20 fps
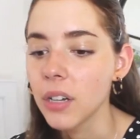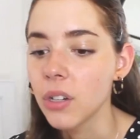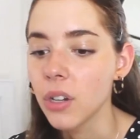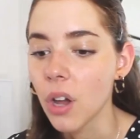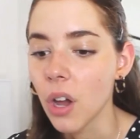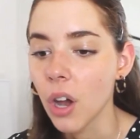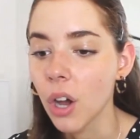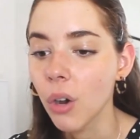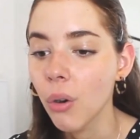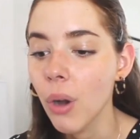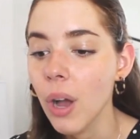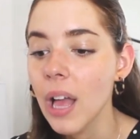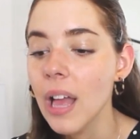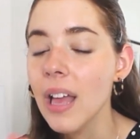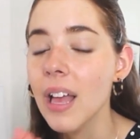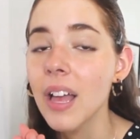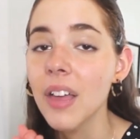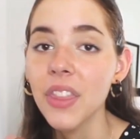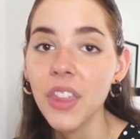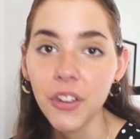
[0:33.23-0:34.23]
I know
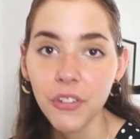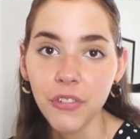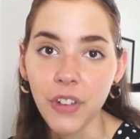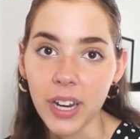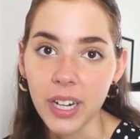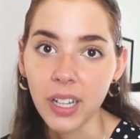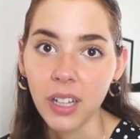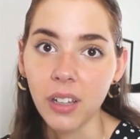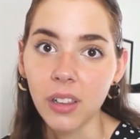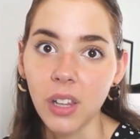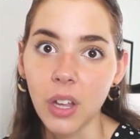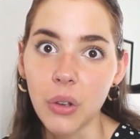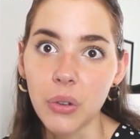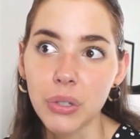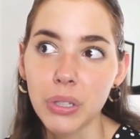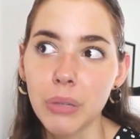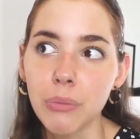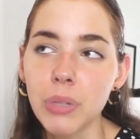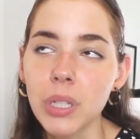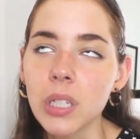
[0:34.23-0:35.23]
that finding
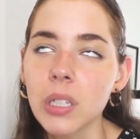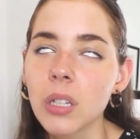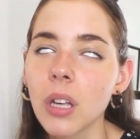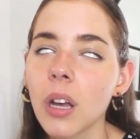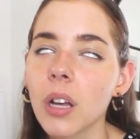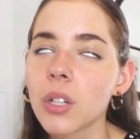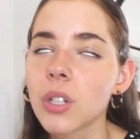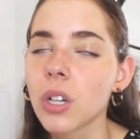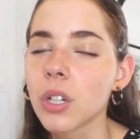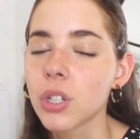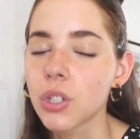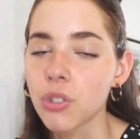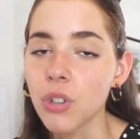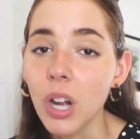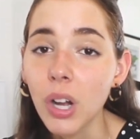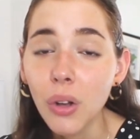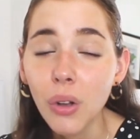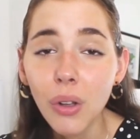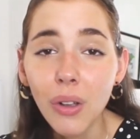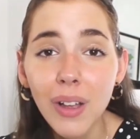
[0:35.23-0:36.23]
clothes can be such a
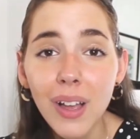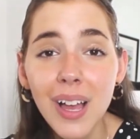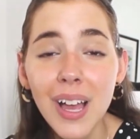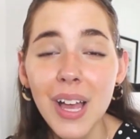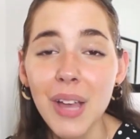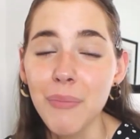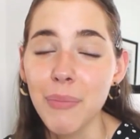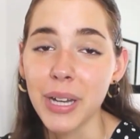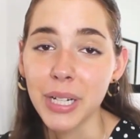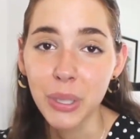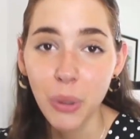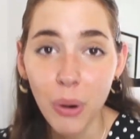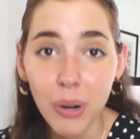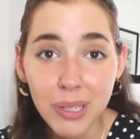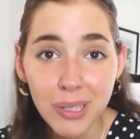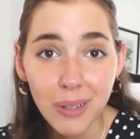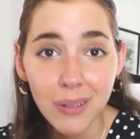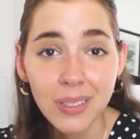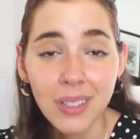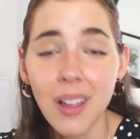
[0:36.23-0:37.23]
struggle. My
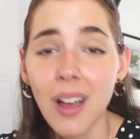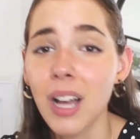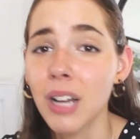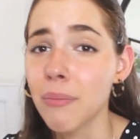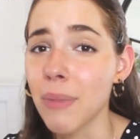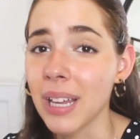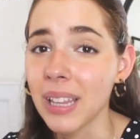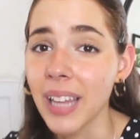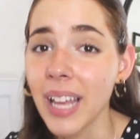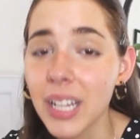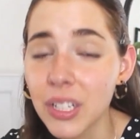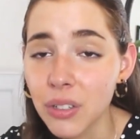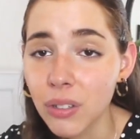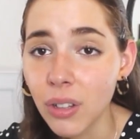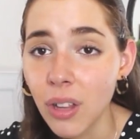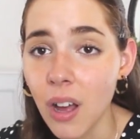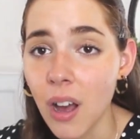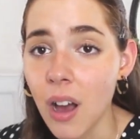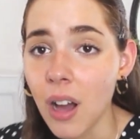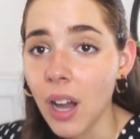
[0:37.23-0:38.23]
torso's long, my legs are
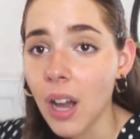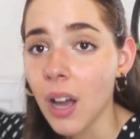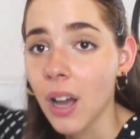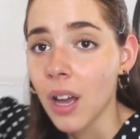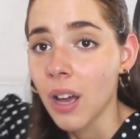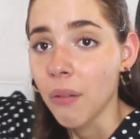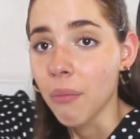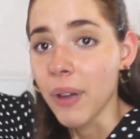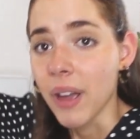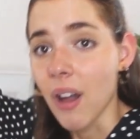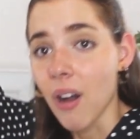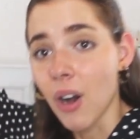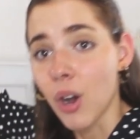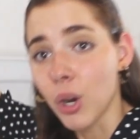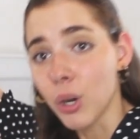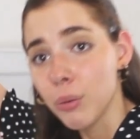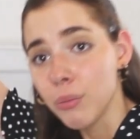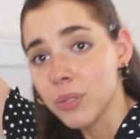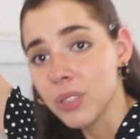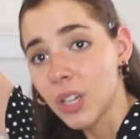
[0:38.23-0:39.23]
long, my
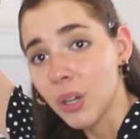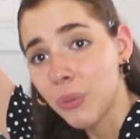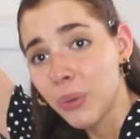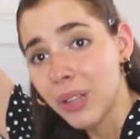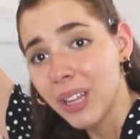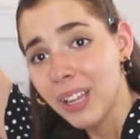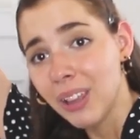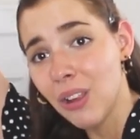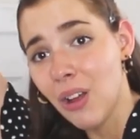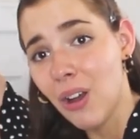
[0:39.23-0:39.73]
arms are really